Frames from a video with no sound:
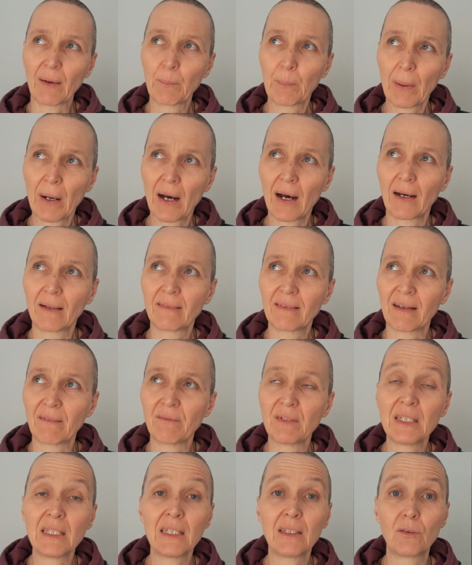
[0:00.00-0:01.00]
part that
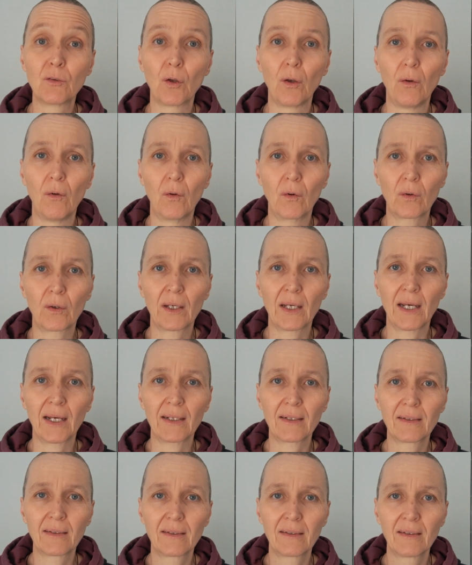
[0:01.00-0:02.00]
we need to look
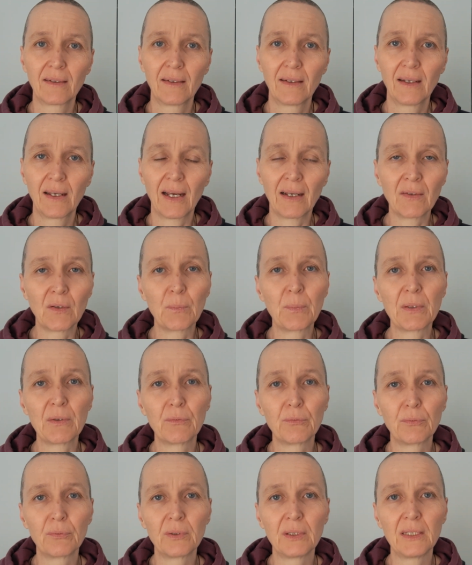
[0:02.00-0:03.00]
at, and to be
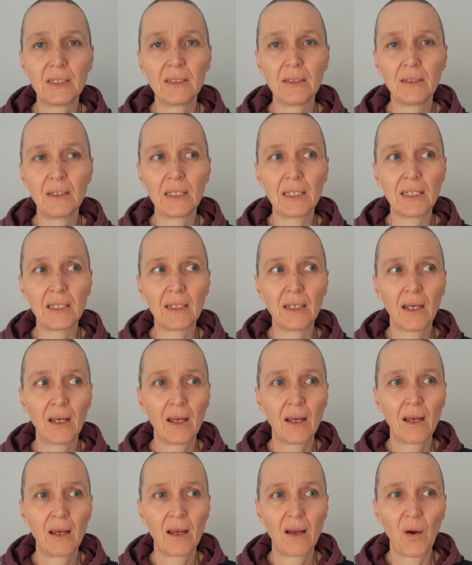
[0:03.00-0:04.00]
really
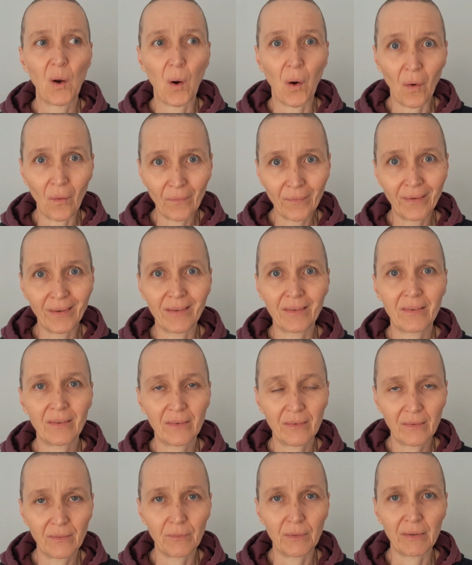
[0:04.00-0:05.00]

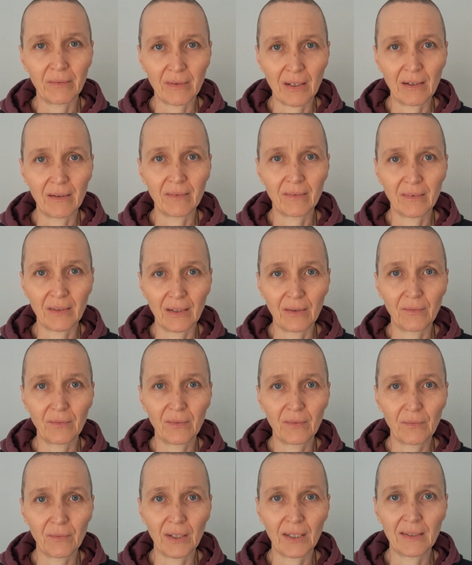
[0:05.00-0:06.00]
honest with ourselves,
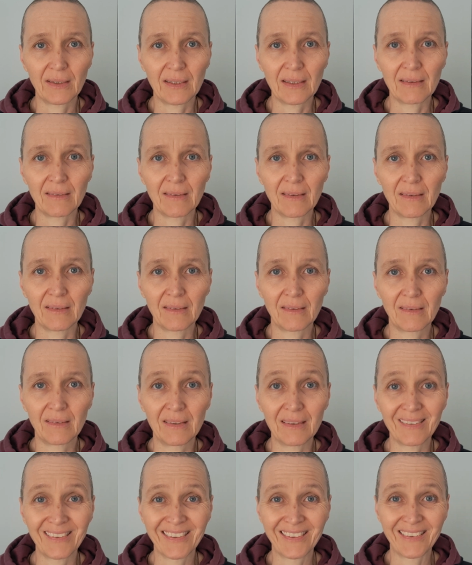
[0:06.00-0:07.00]
right? This is
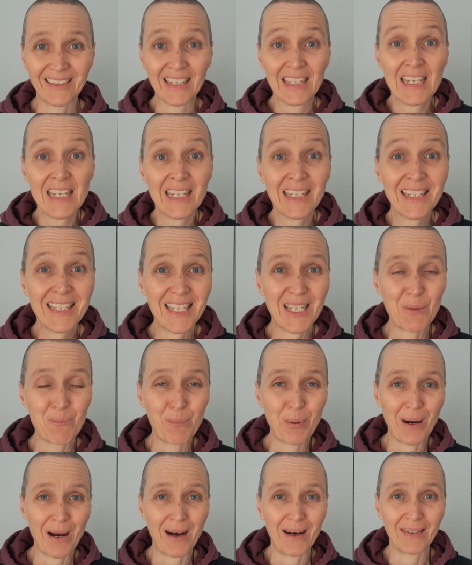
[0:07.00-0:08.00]
the icky
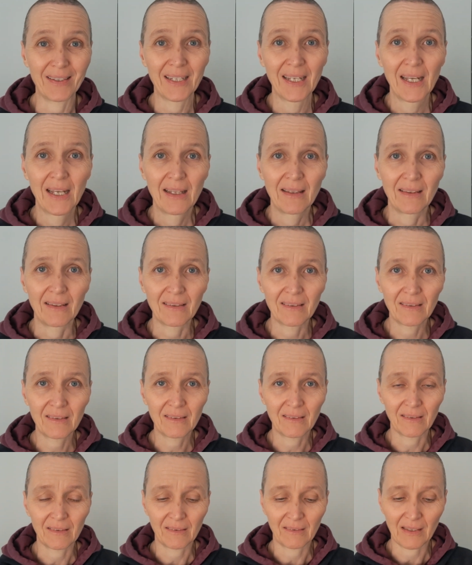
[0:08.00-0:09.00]
part. This
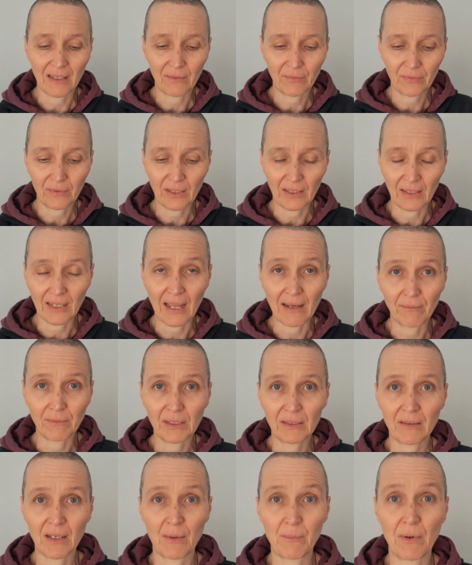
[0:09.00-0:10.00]
is the stuff that
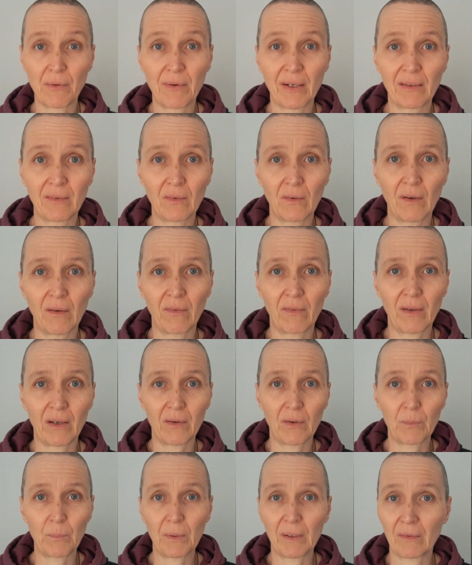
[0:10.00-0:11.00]
every time I went to the
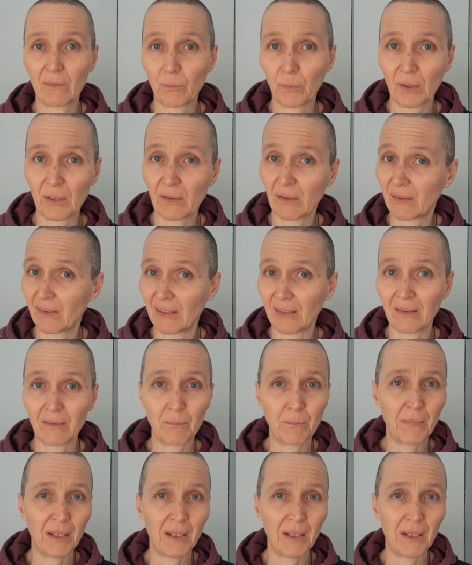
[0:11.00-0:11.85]
therapist, it didn't